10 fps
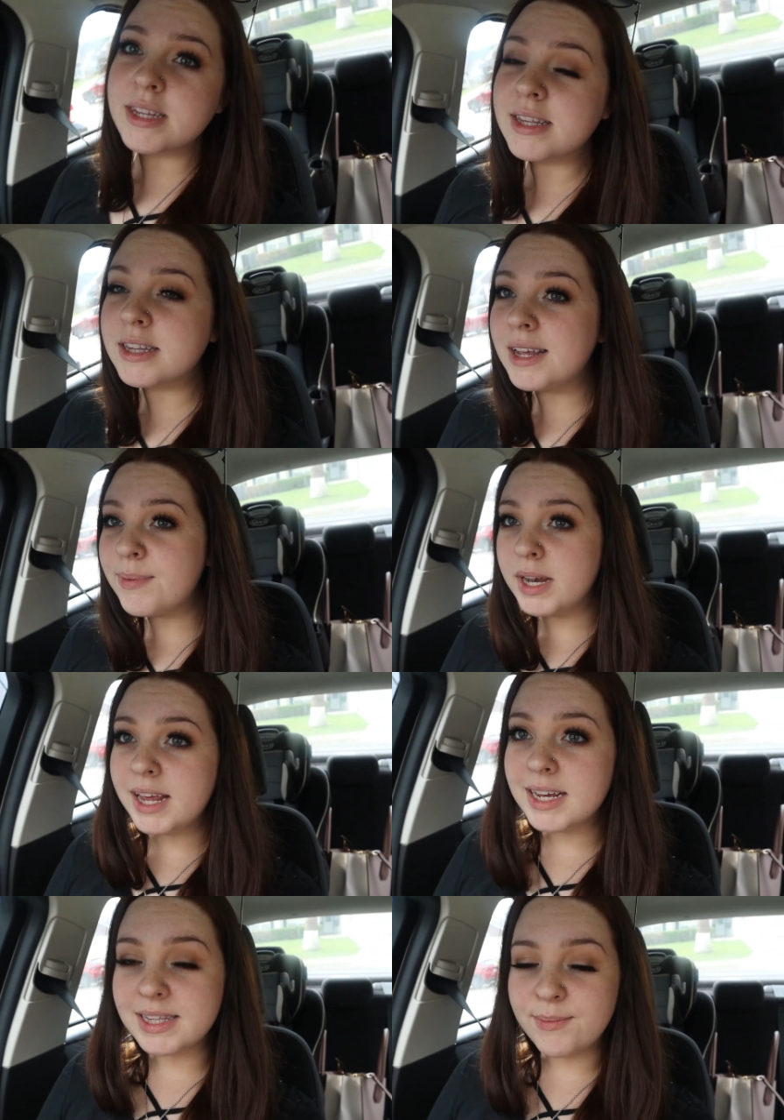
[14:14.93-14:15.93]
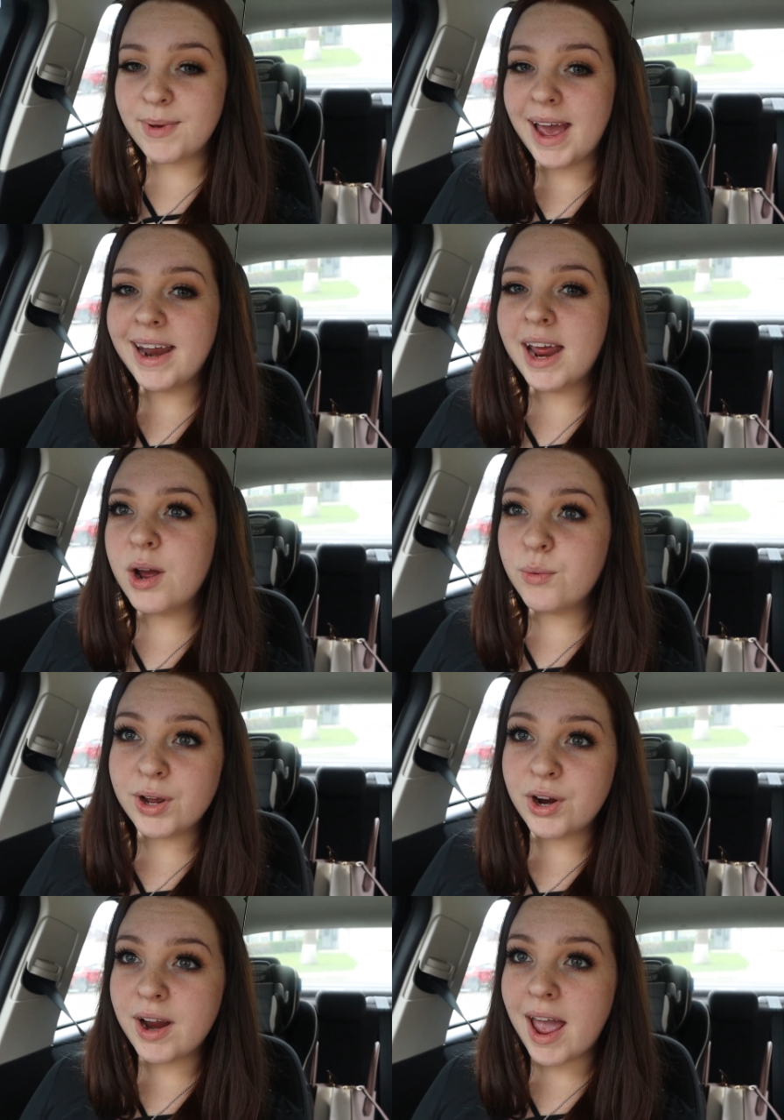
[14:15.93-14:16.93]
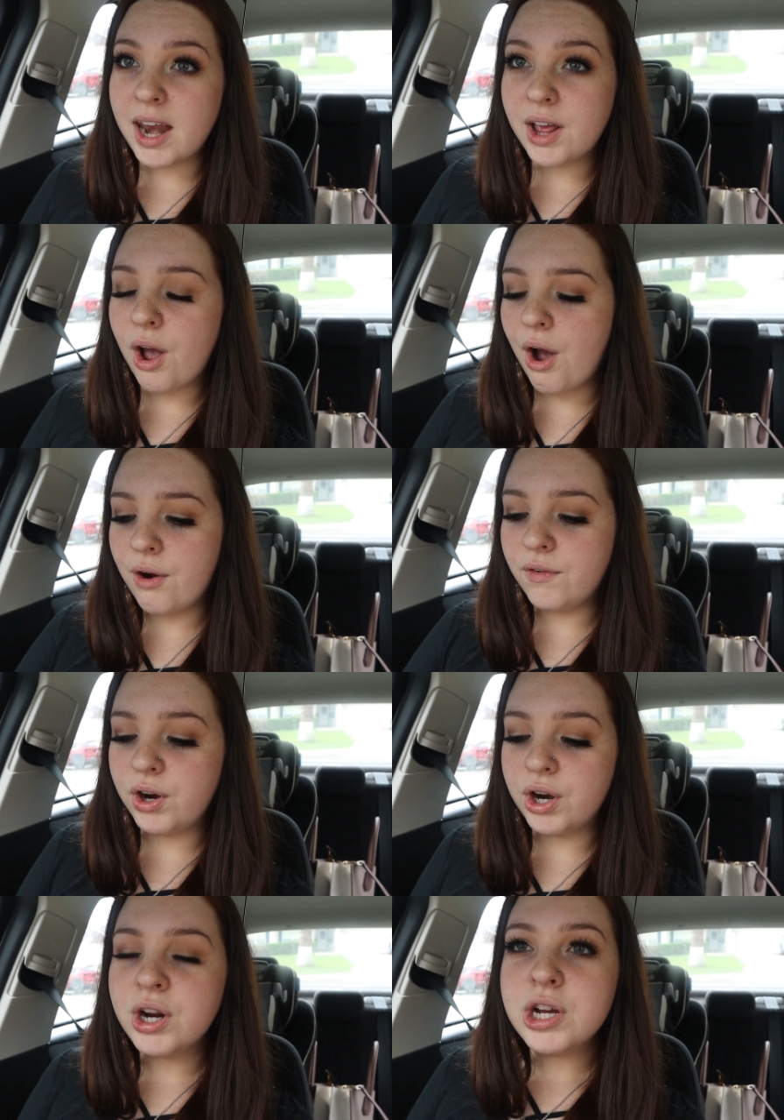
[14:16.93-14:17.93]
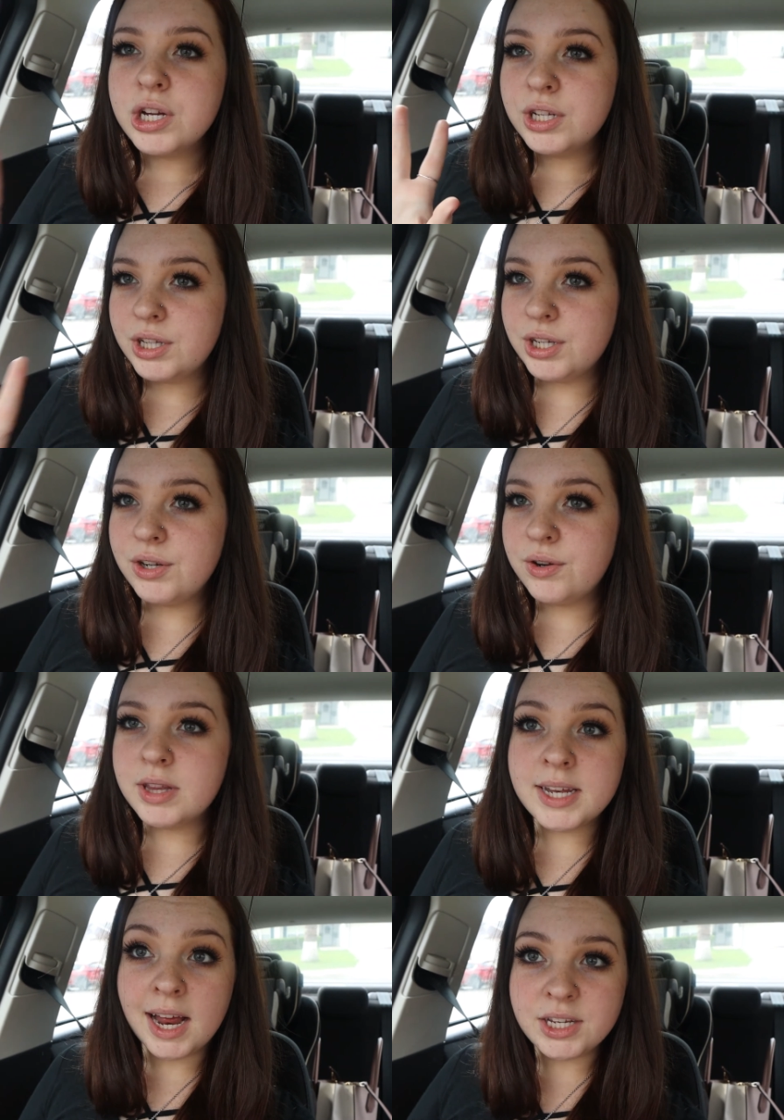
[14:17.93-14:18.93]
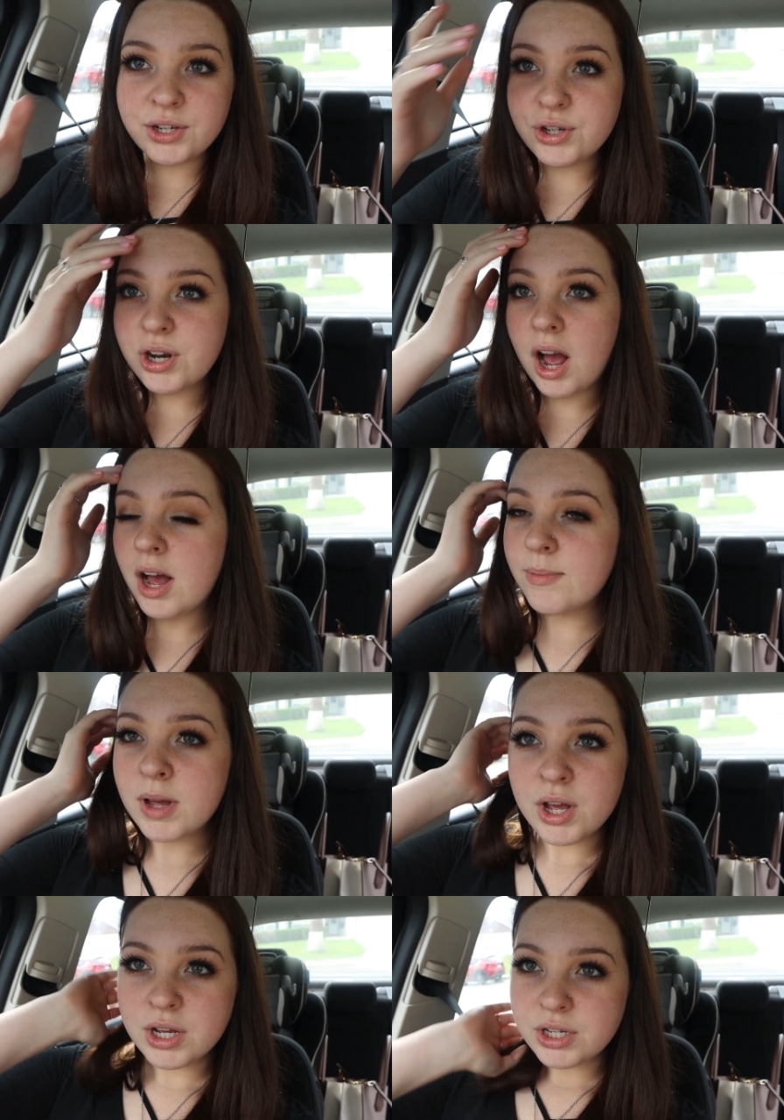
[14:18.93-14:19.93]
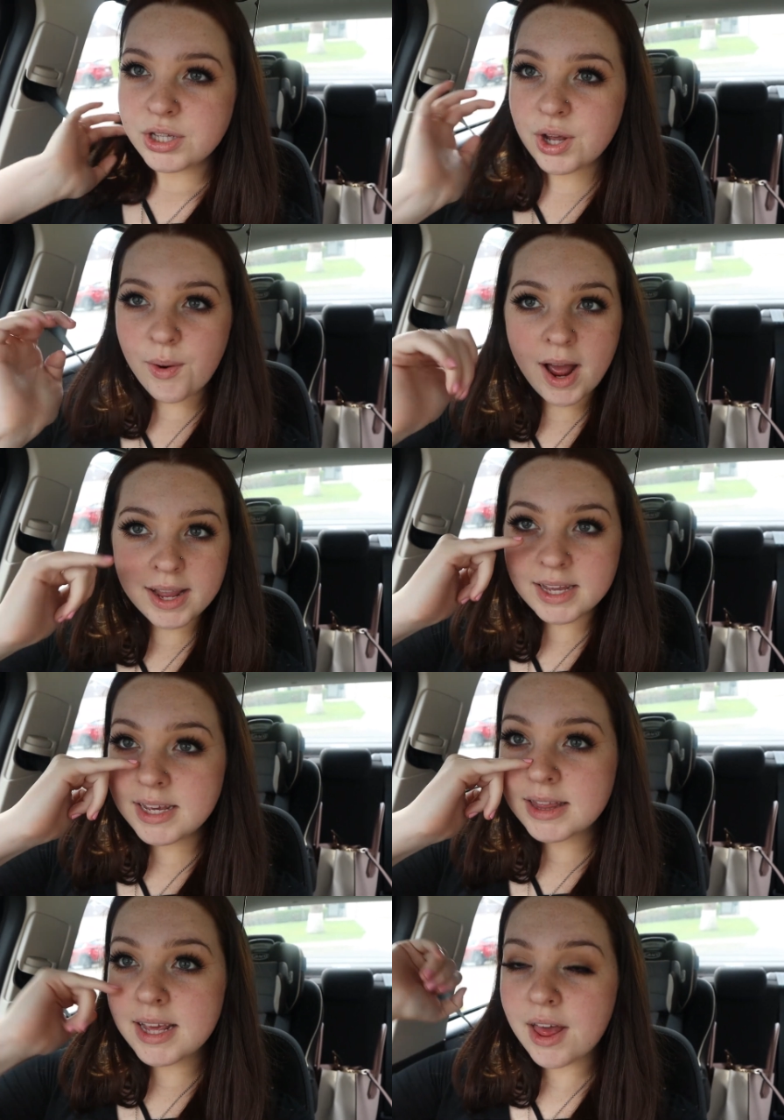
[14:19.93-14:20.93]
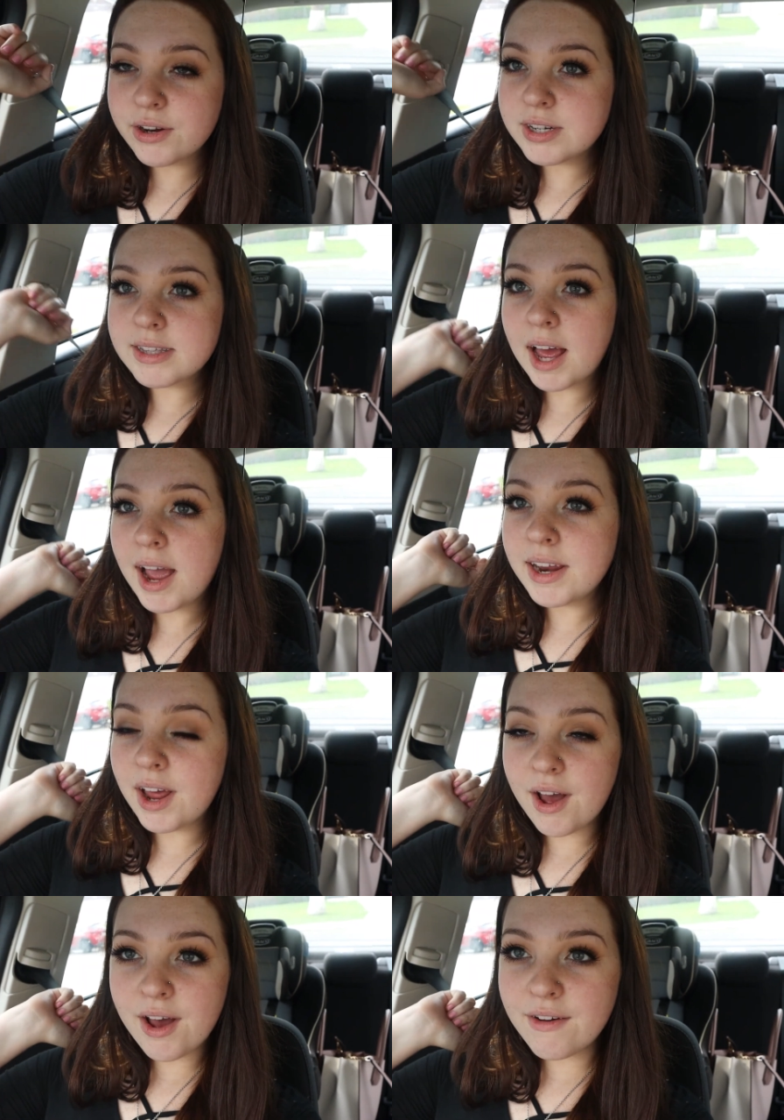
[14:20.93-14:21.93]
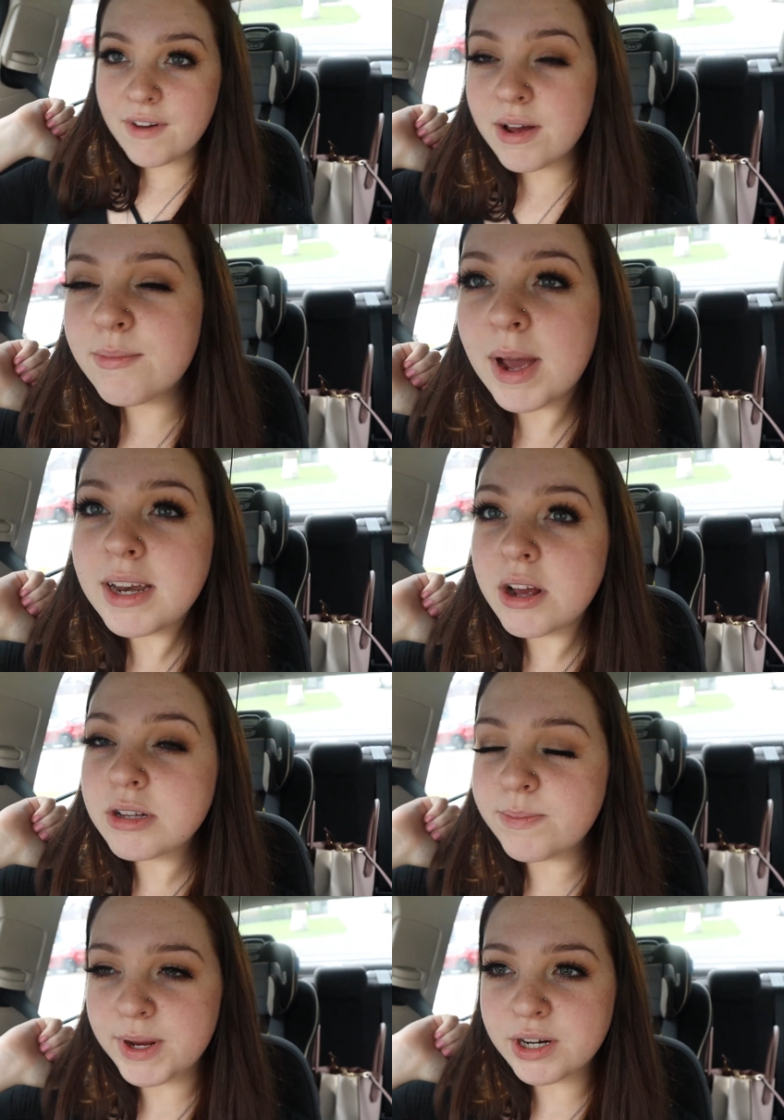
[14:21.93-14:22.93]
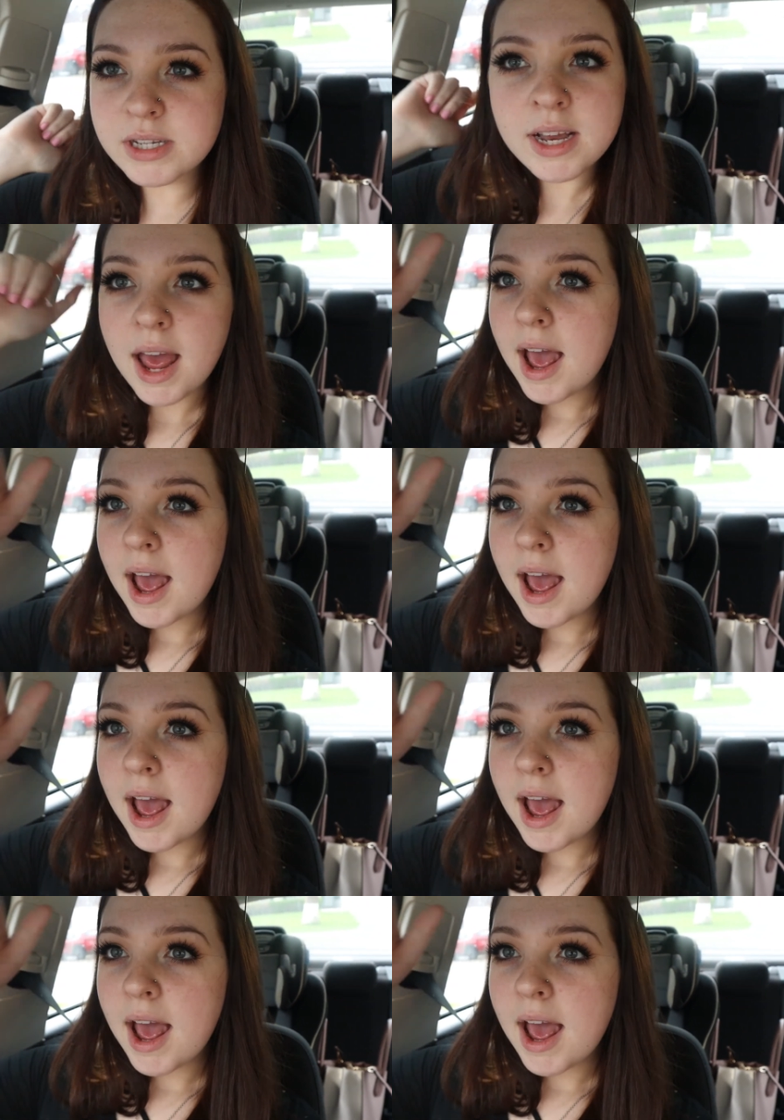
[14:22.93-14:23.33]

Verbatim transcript: is asleep and he is in bed and we are heading over to the tattoo shop so I can get the other side of my nose pierced.